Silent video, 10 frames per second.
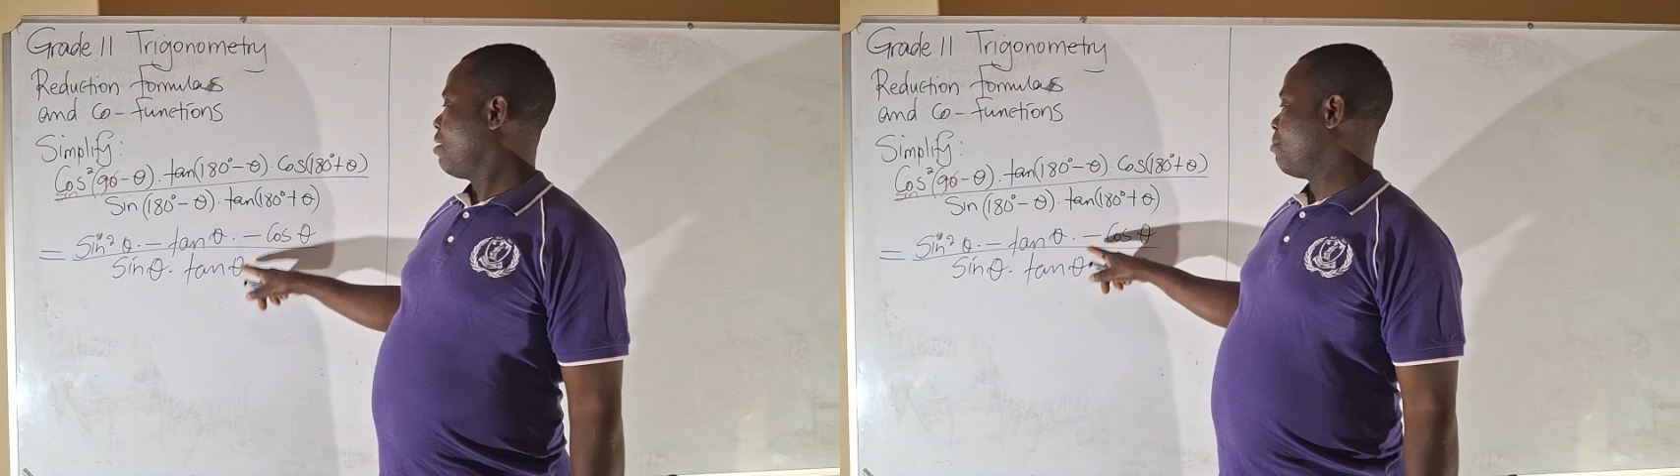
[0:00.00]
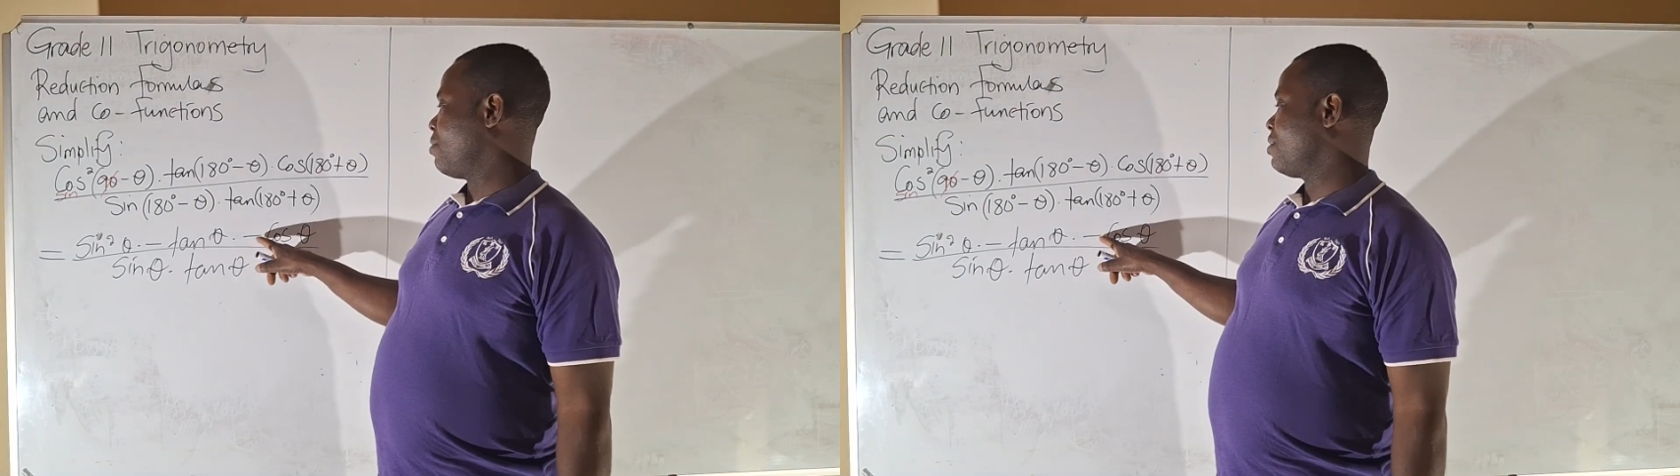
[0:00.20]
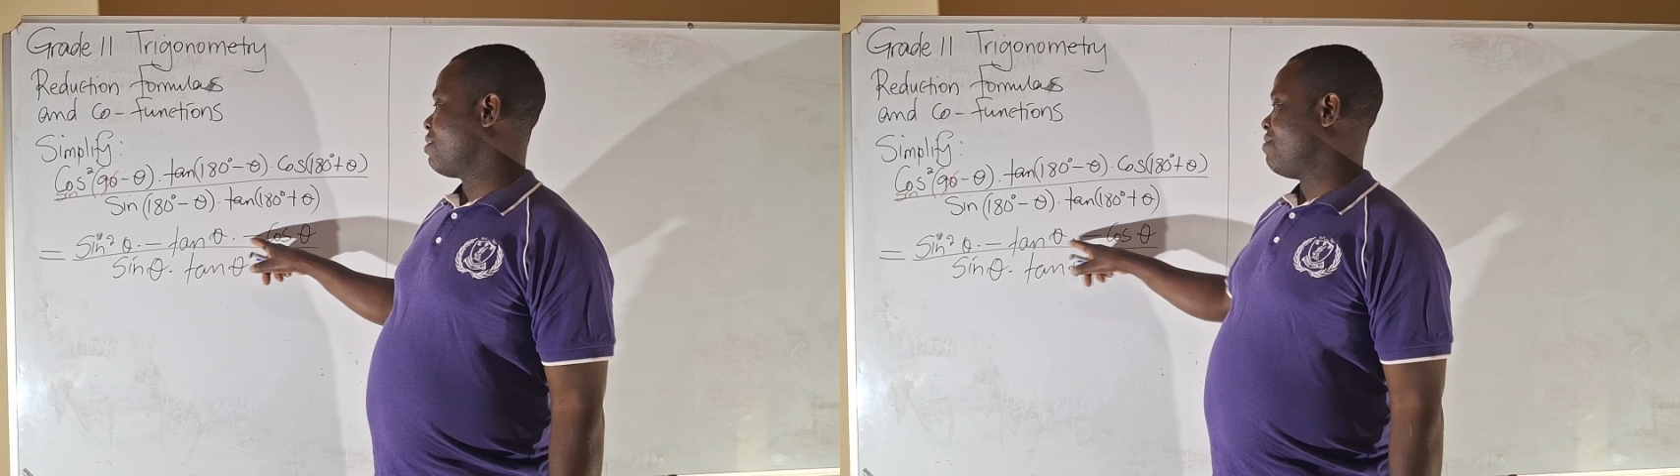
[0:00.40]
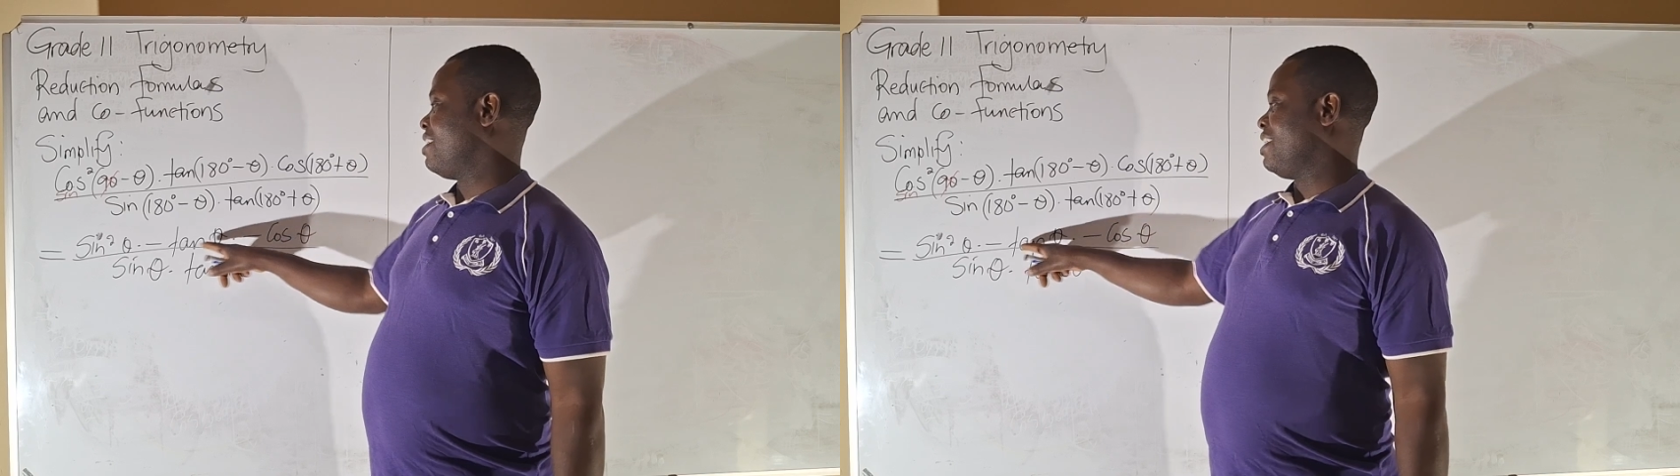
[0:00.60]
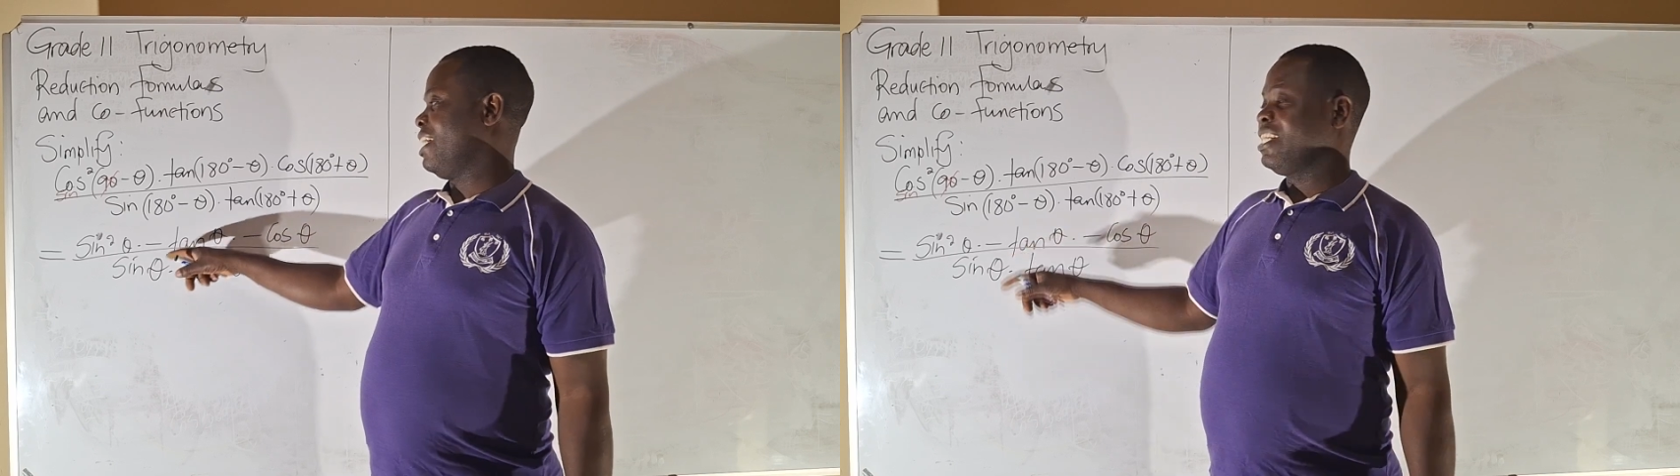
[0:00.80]
because of
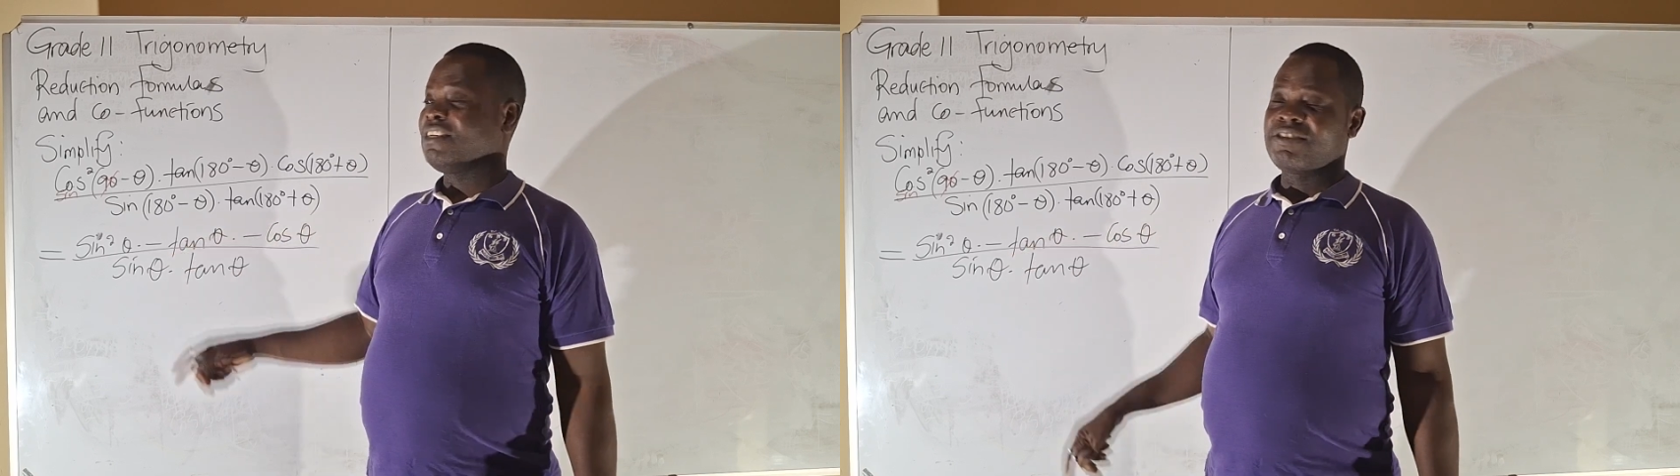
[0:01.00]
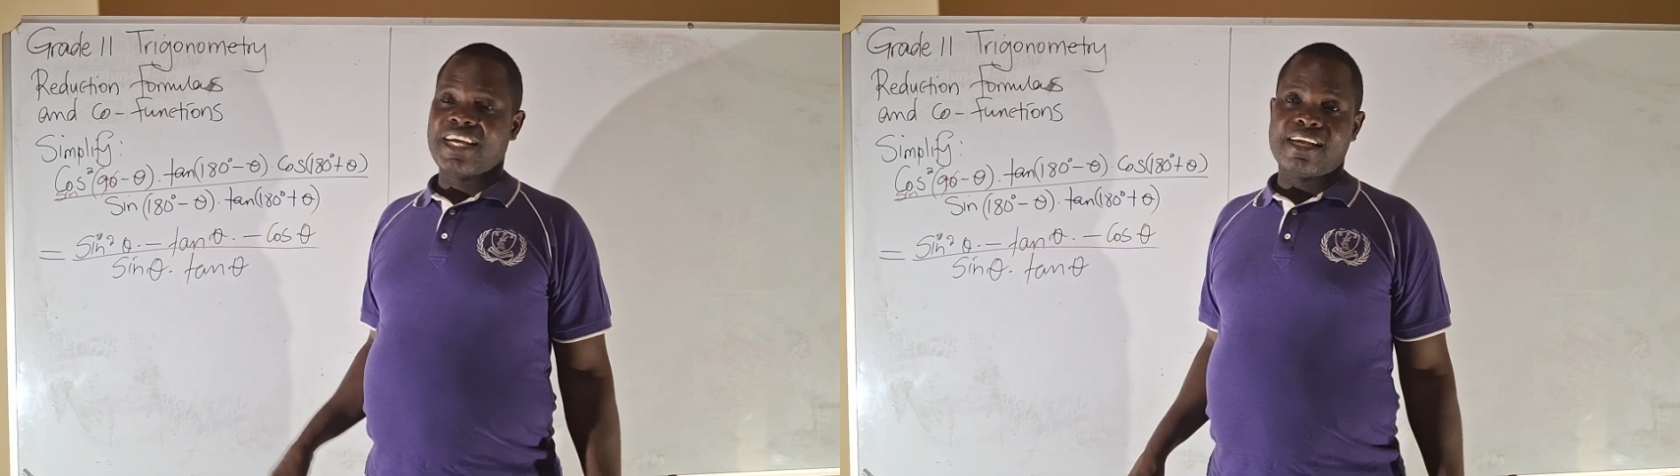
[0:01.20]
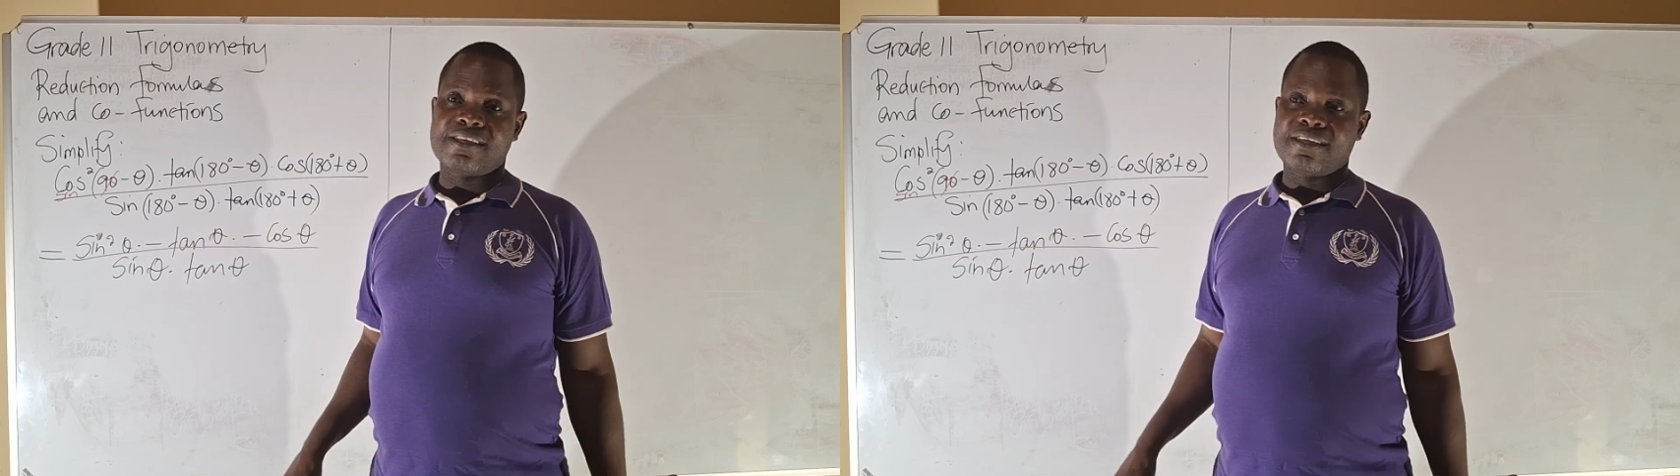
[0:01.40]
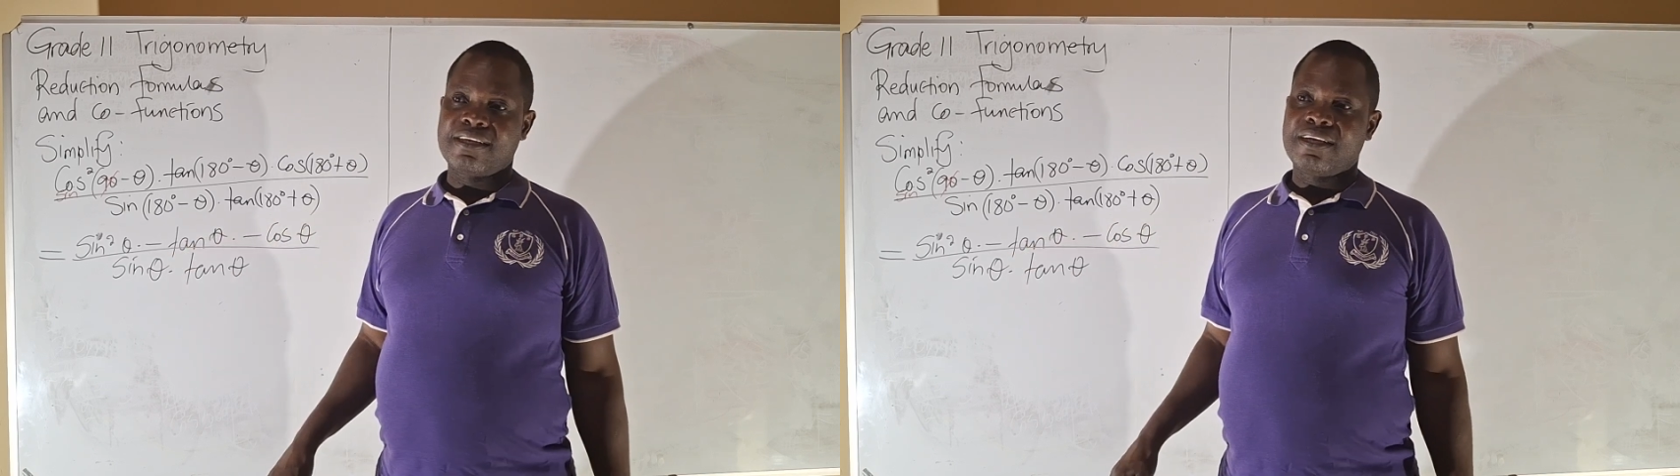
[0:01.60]
these negative signs.